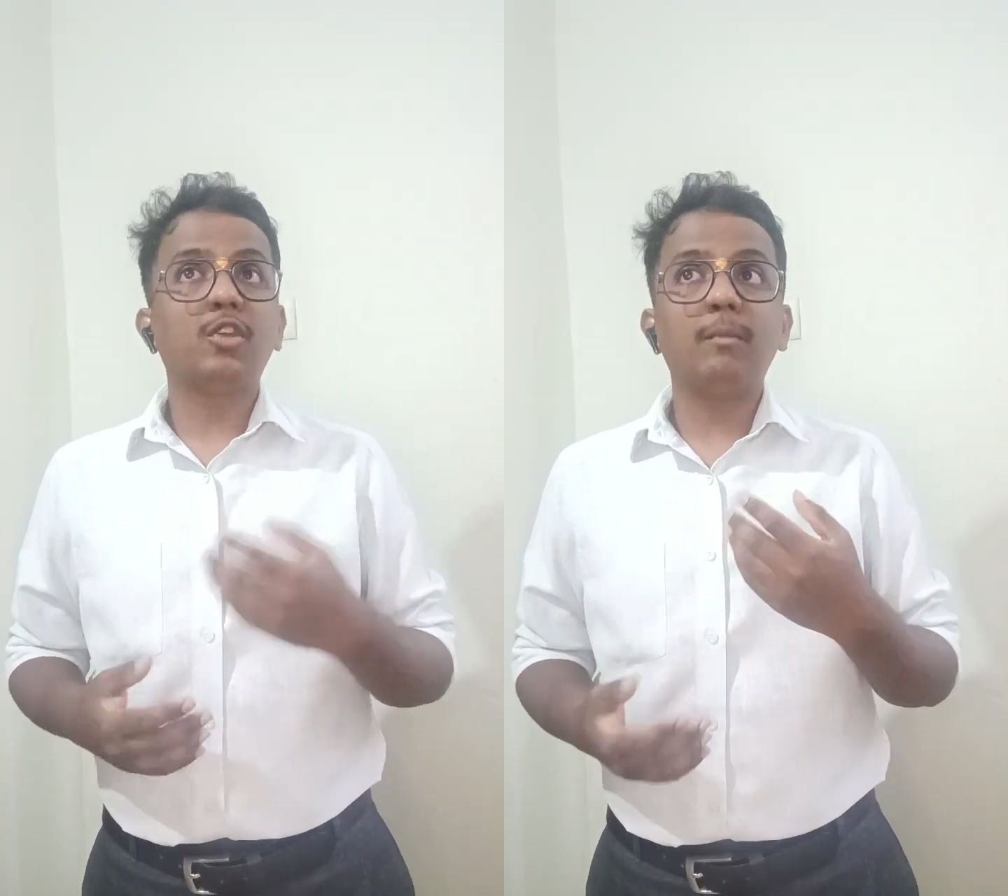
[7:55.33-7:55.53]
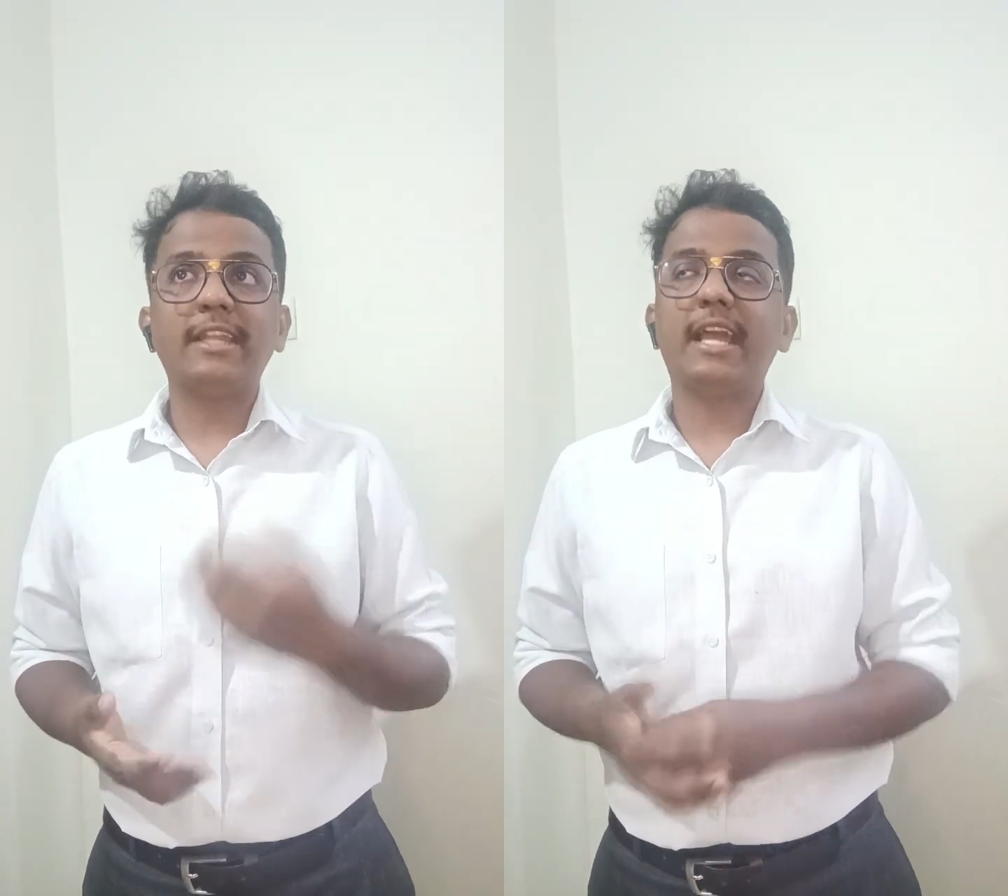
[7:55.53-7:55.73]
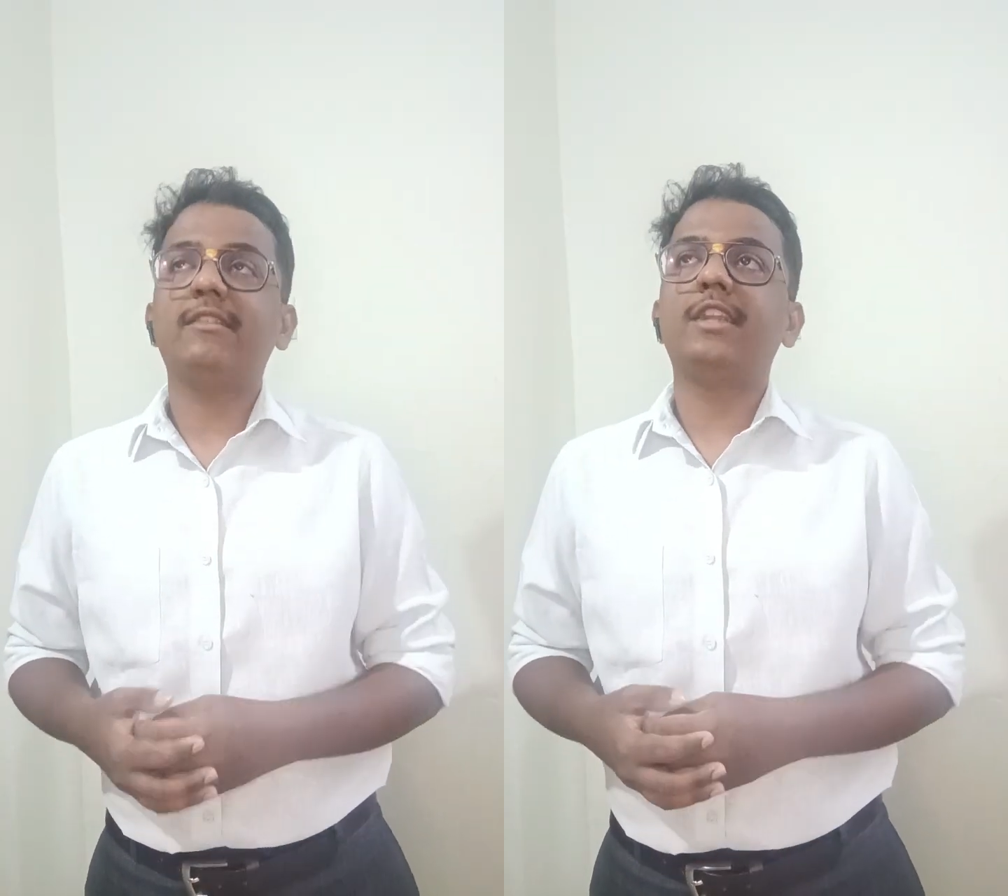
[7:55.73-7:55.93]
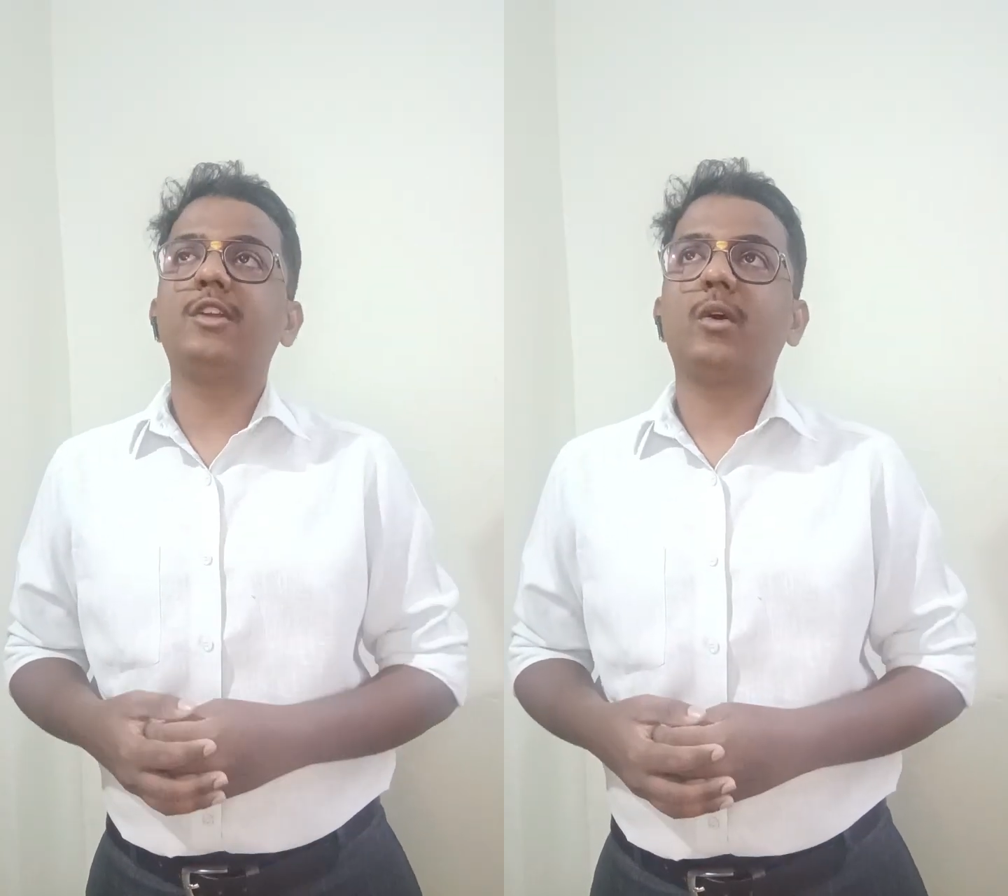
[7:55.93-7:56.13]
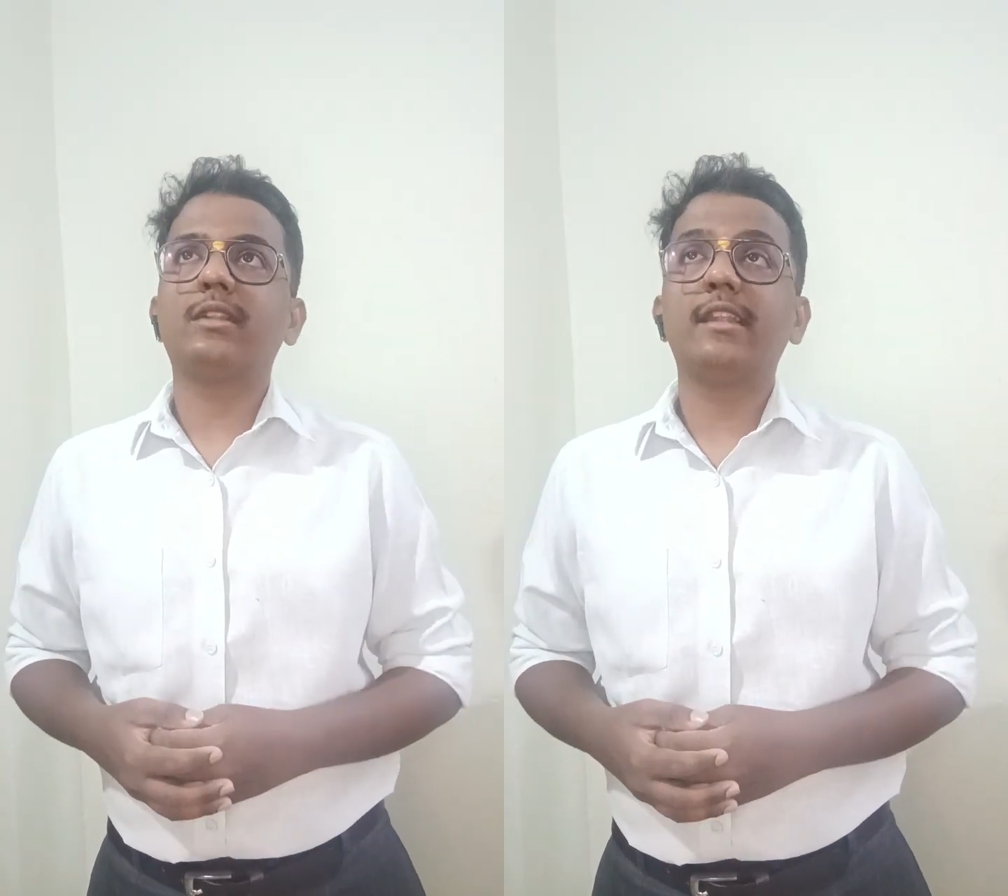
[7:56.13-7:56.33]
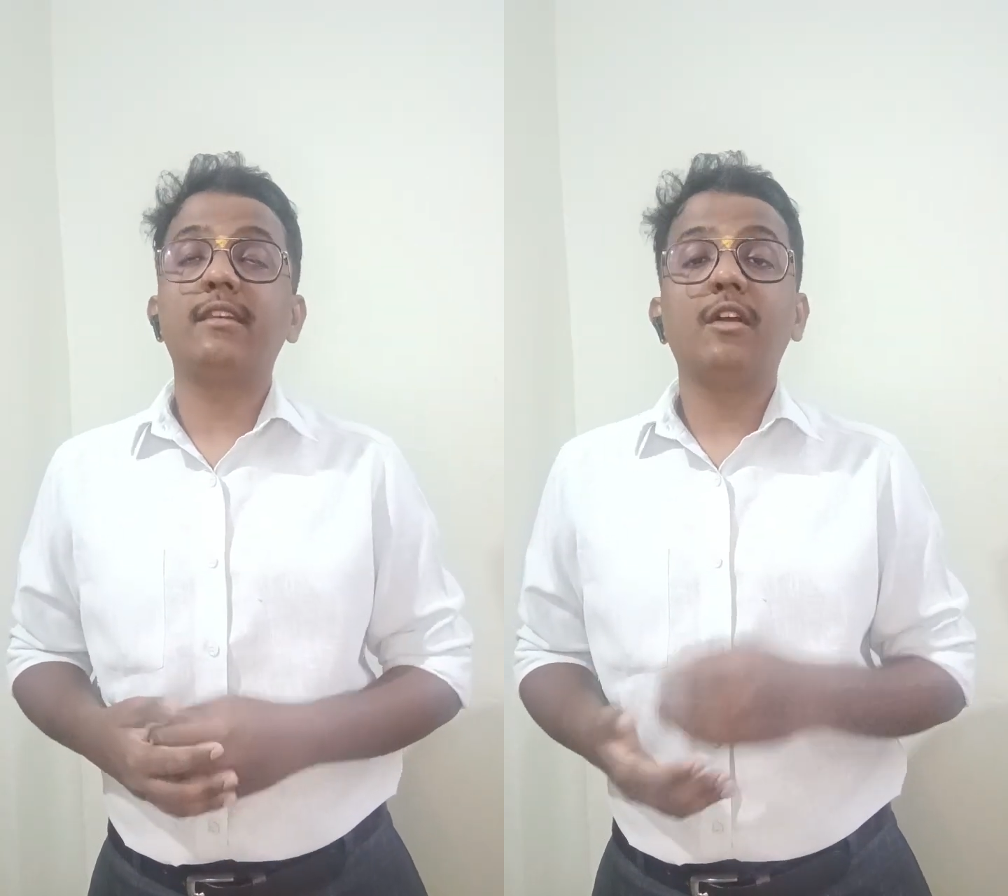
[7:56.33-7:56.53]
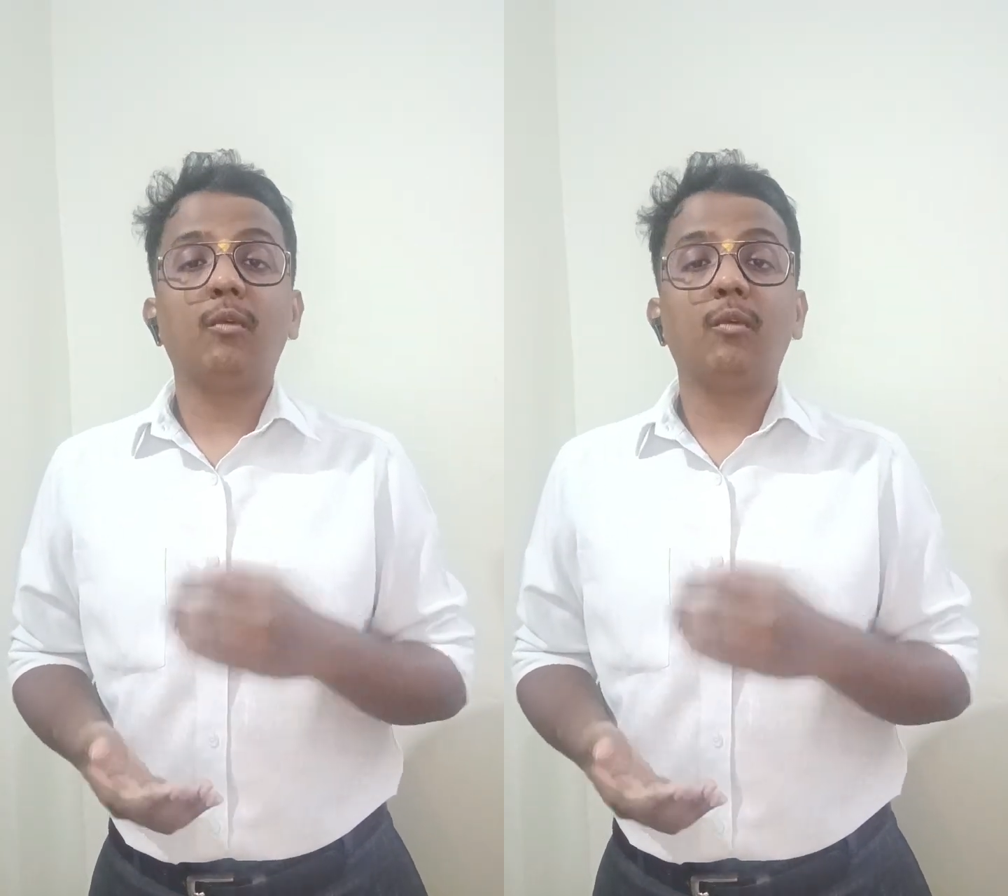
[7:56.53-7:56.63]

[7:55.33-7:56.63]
you might have a doubt that